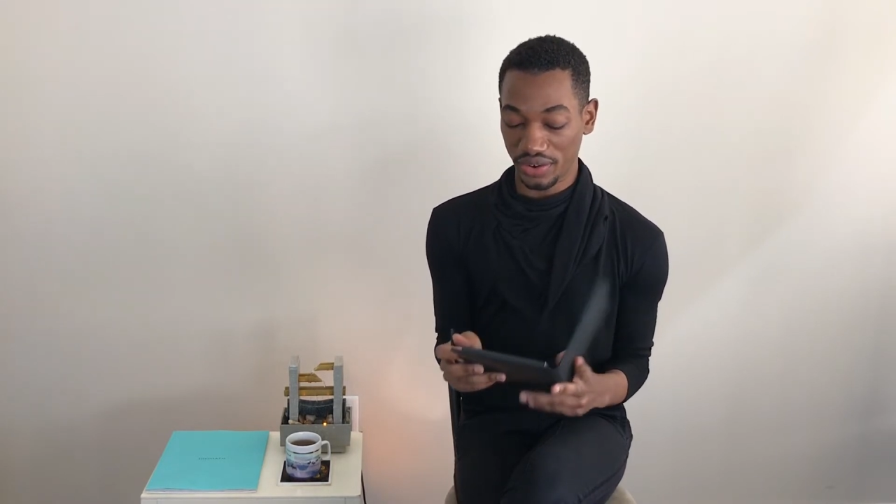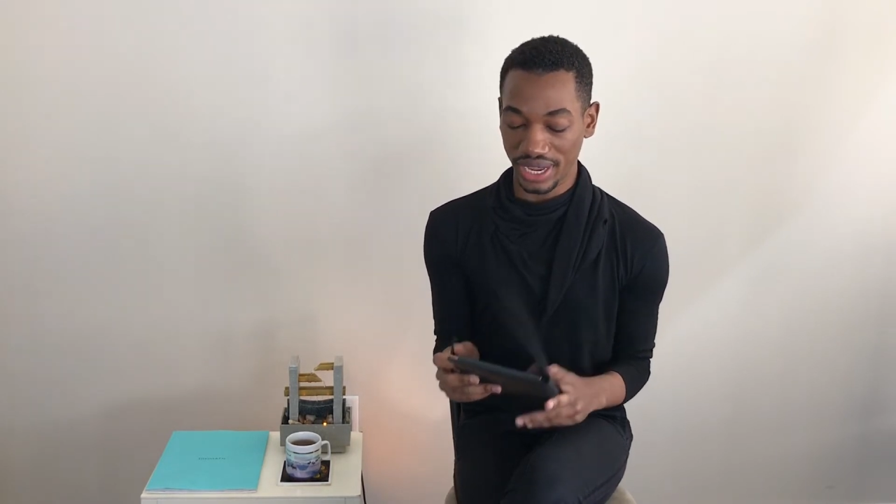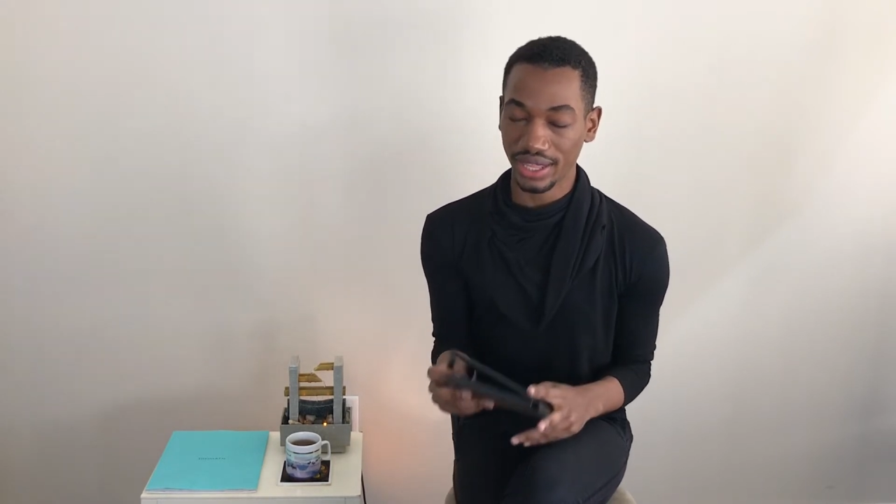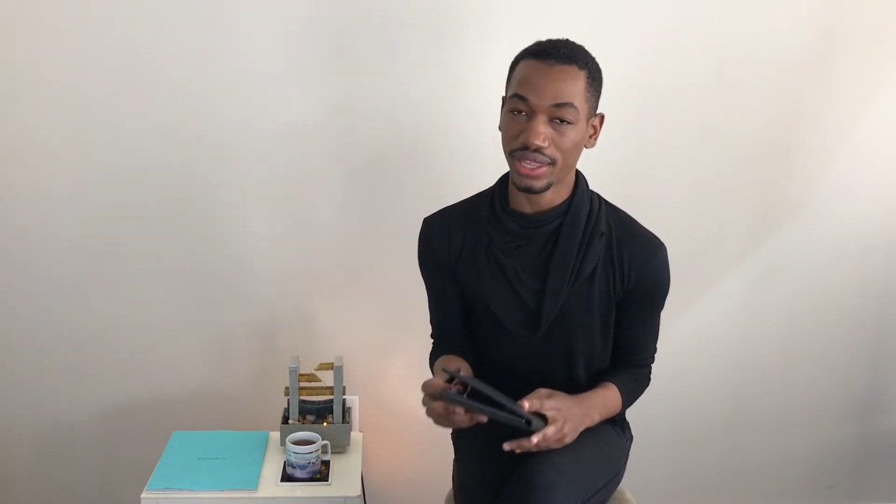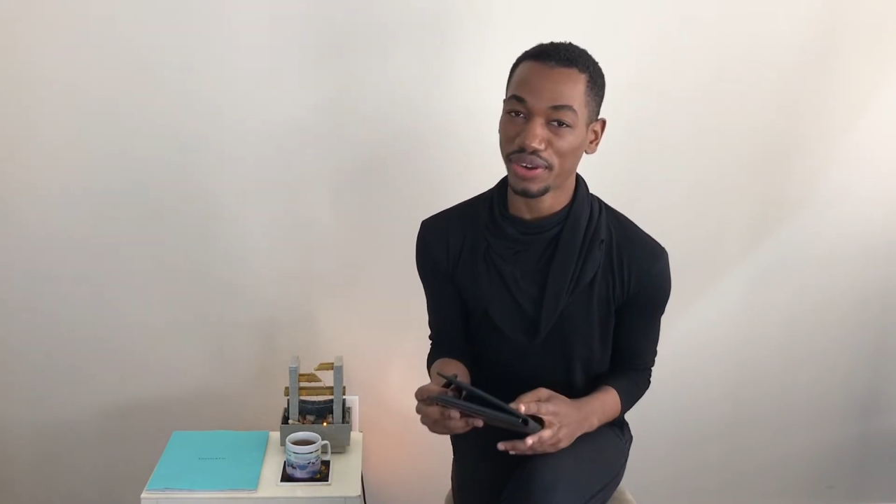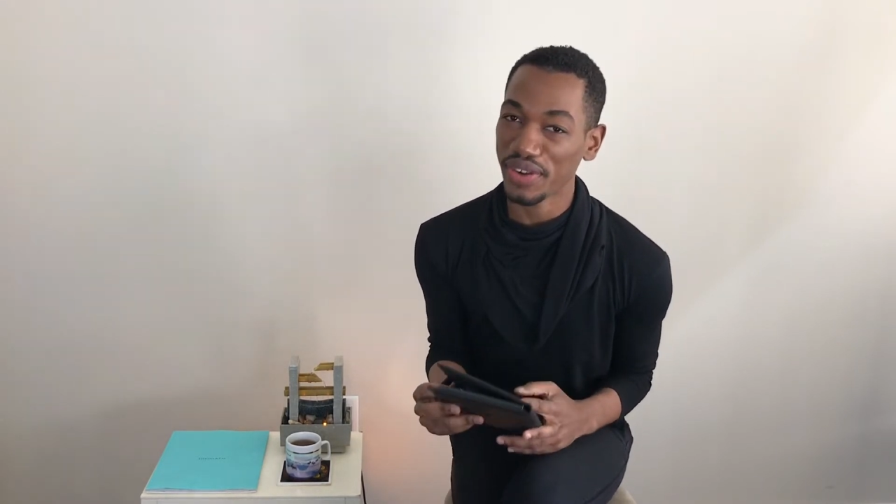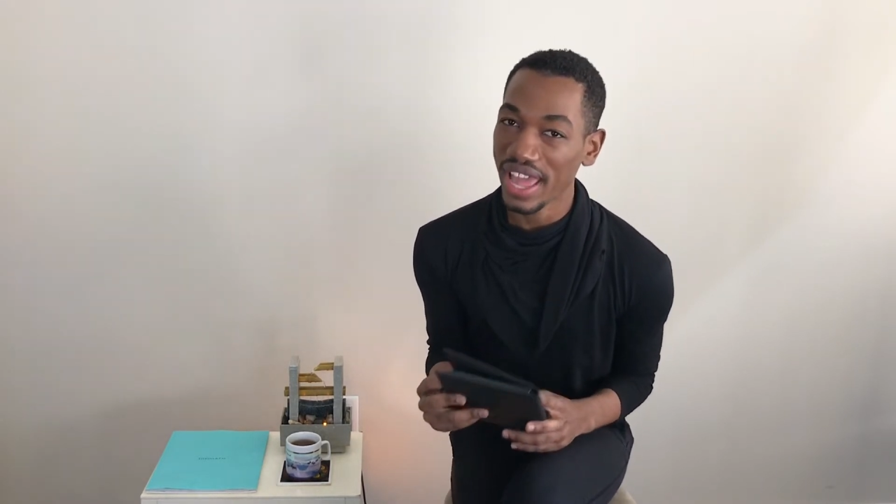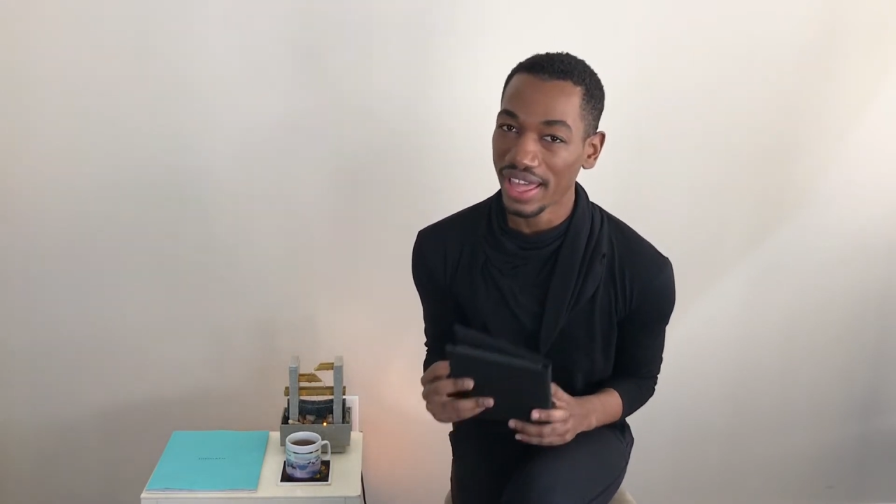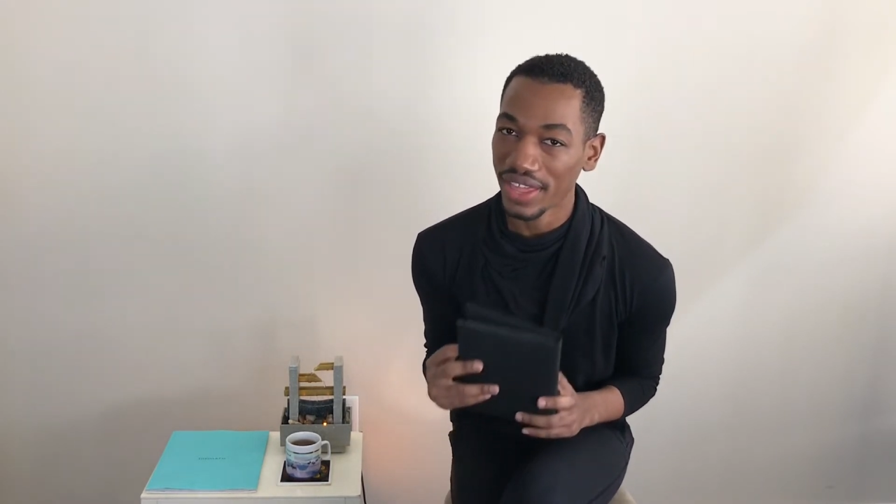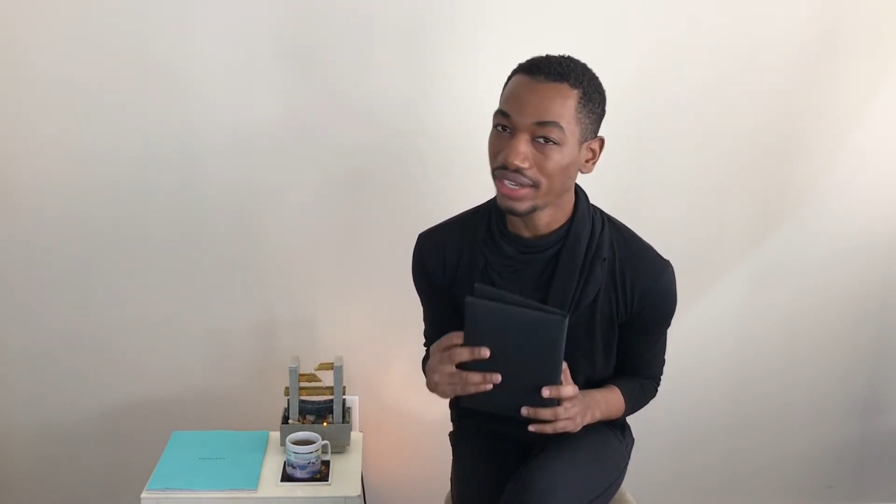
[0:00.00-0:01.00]
Okay, so
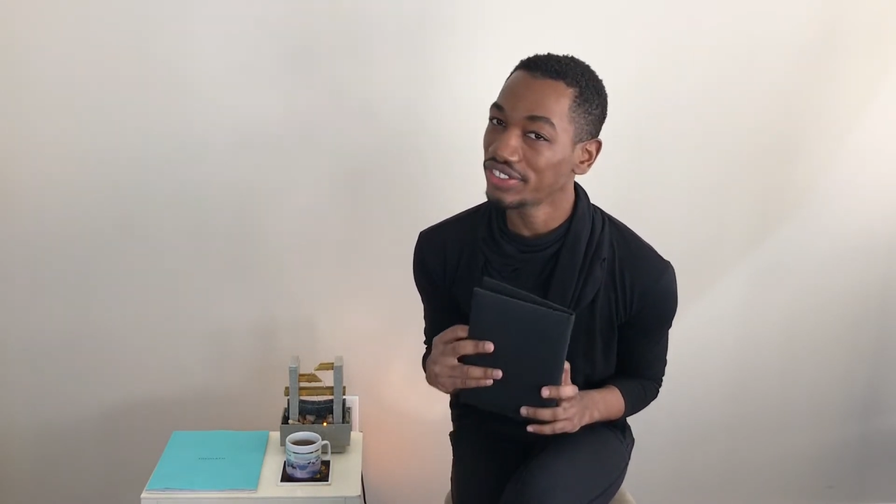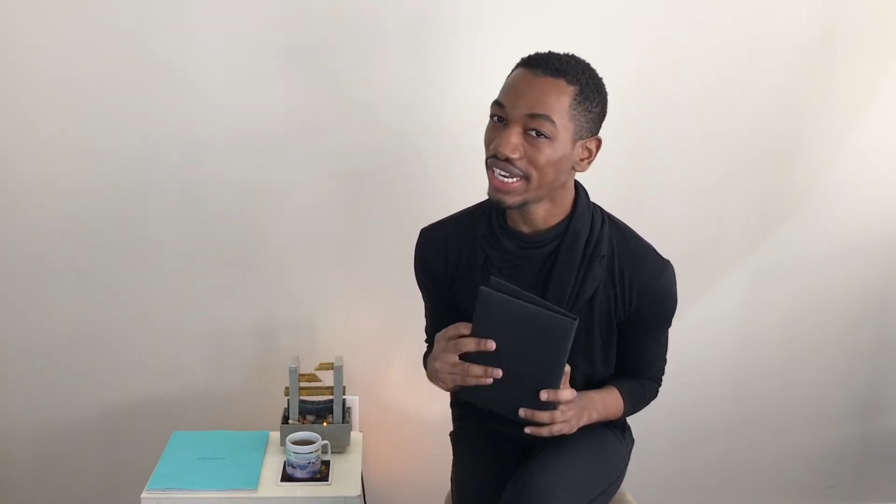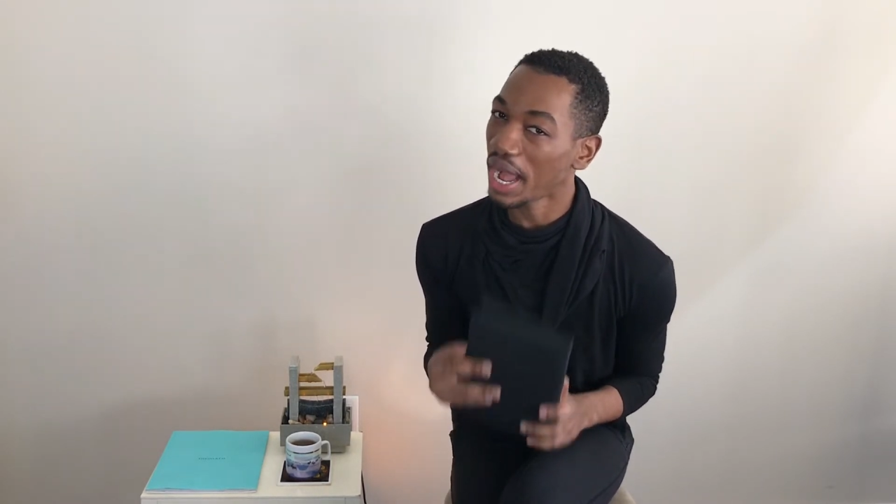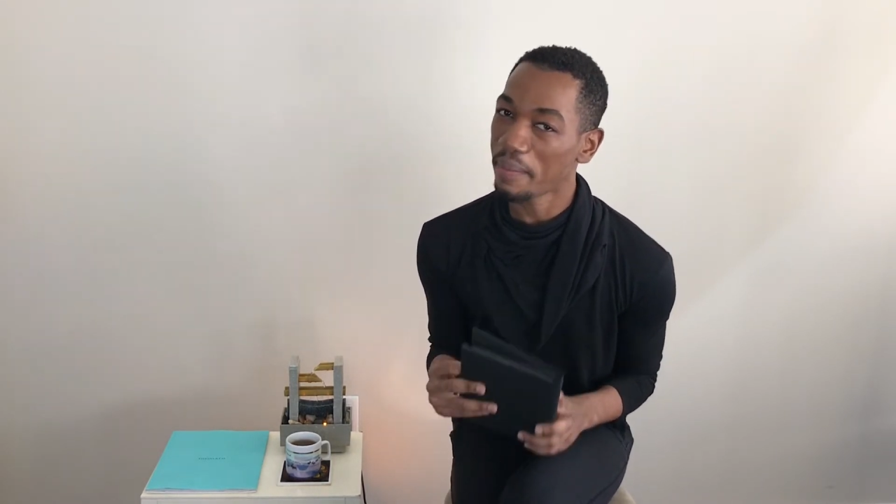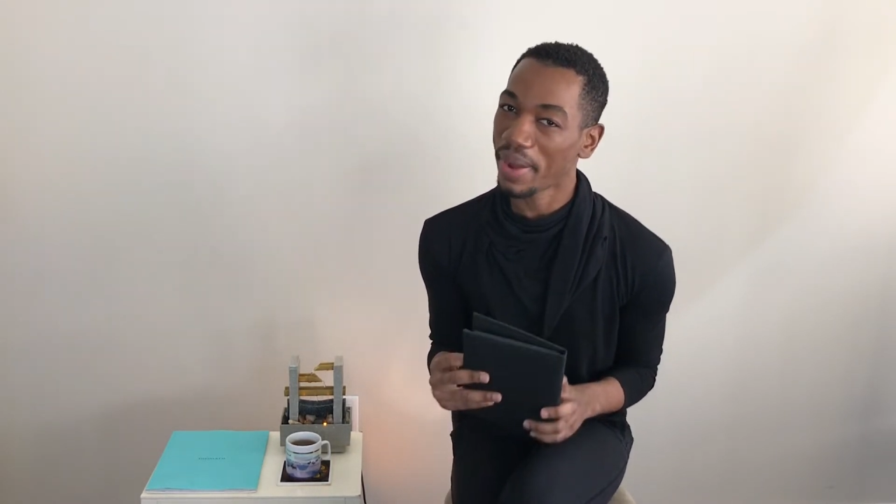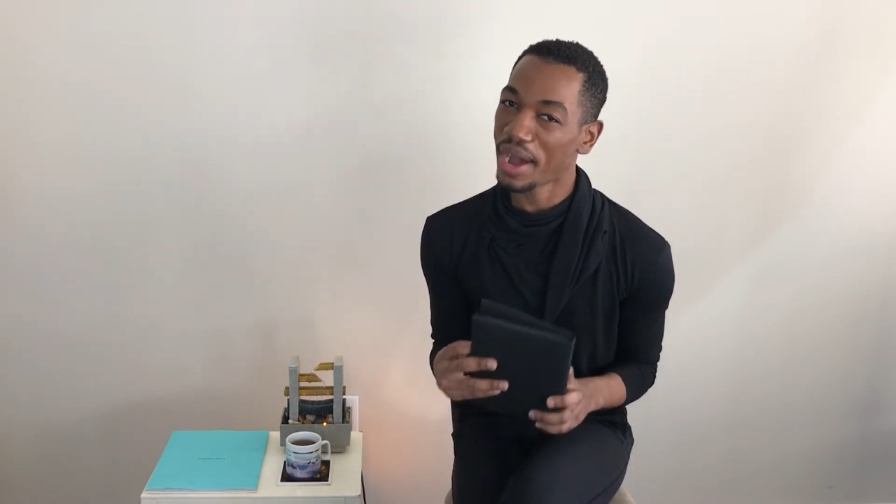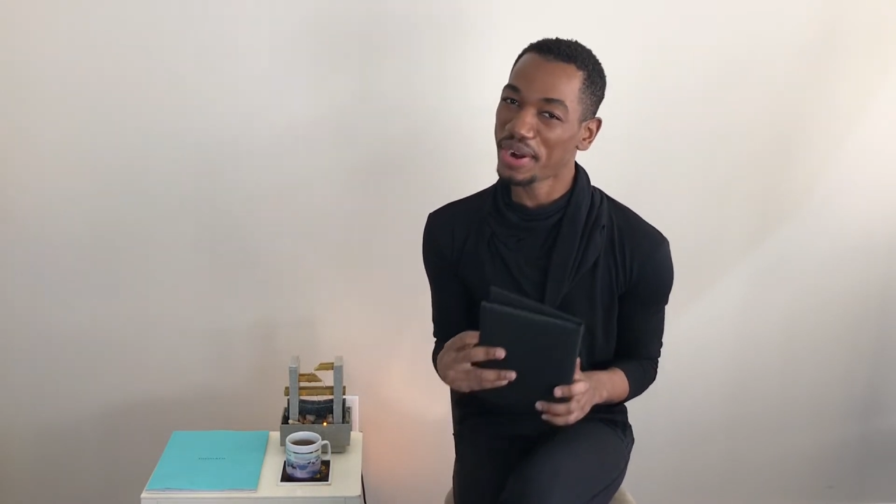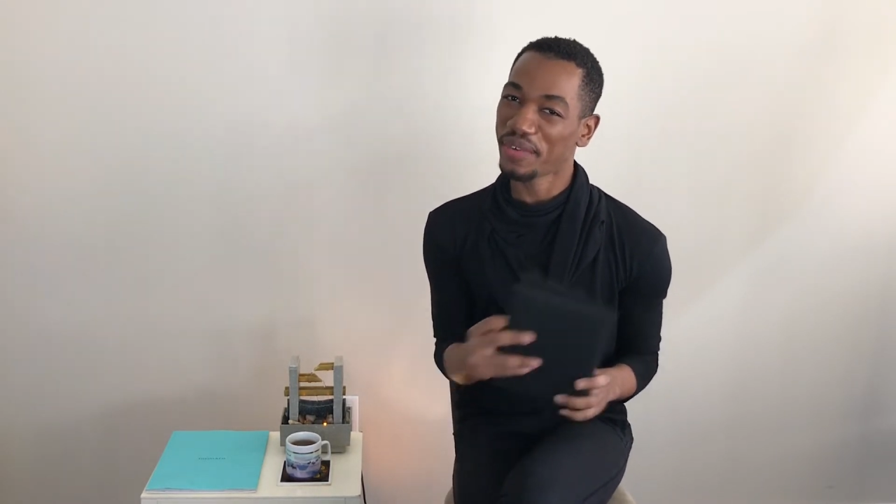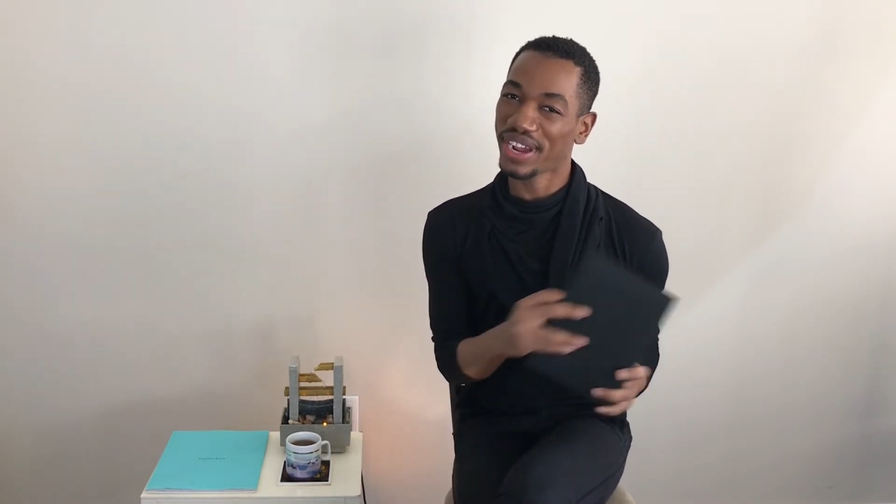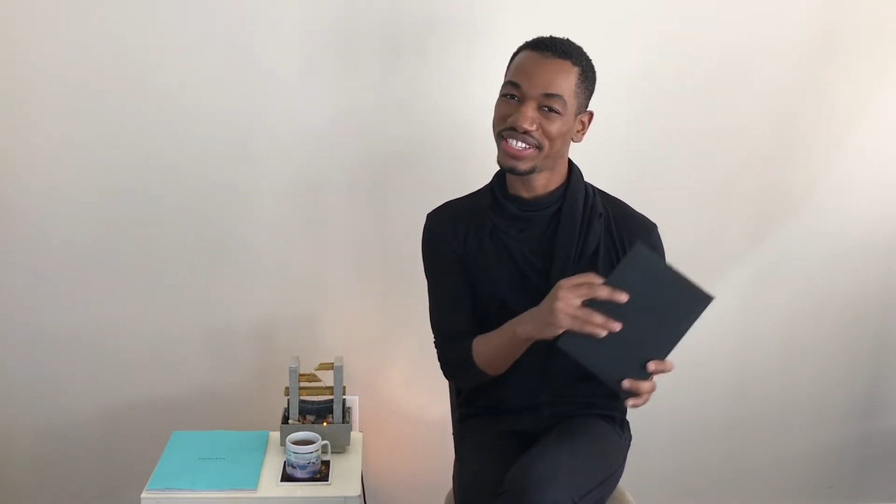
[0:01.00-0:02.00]
that is a
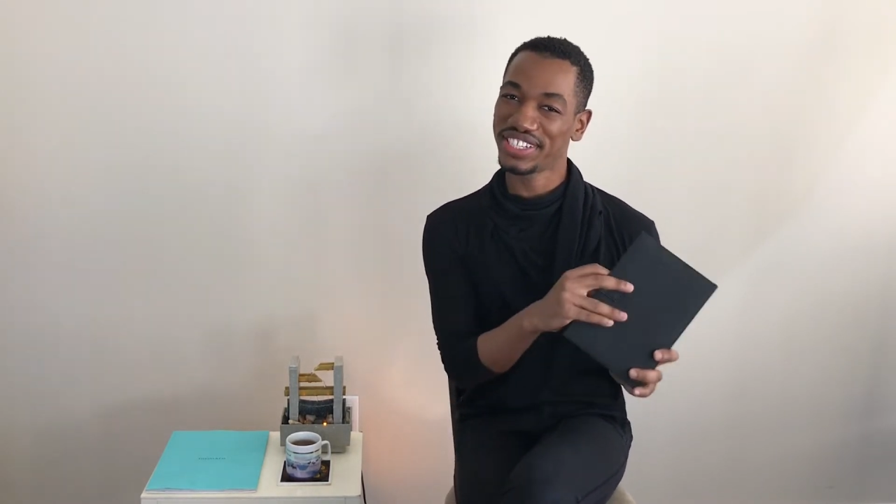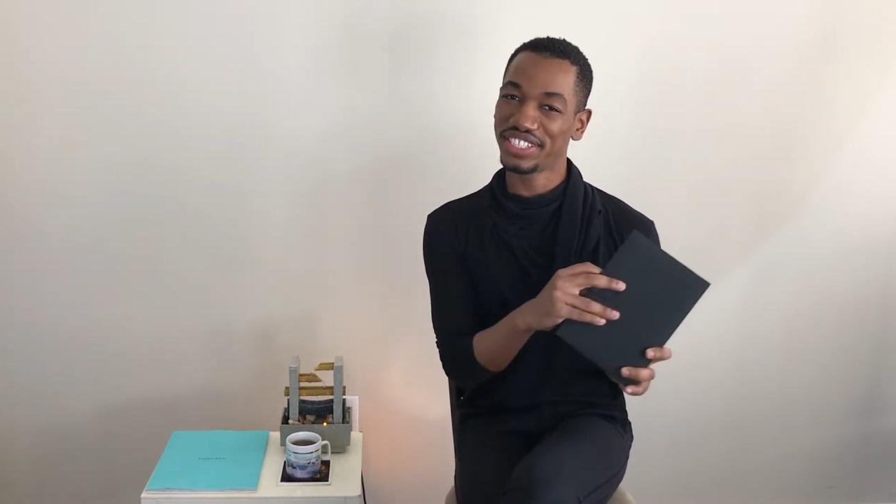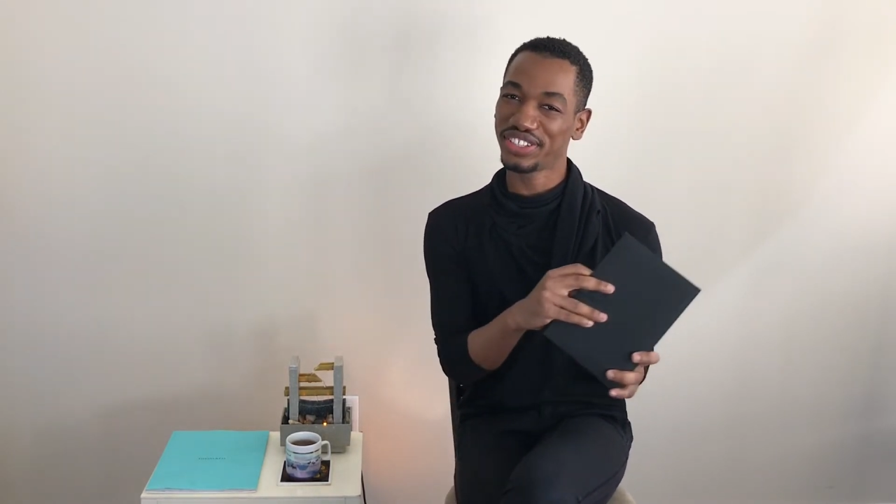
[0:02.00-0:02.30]
compound question,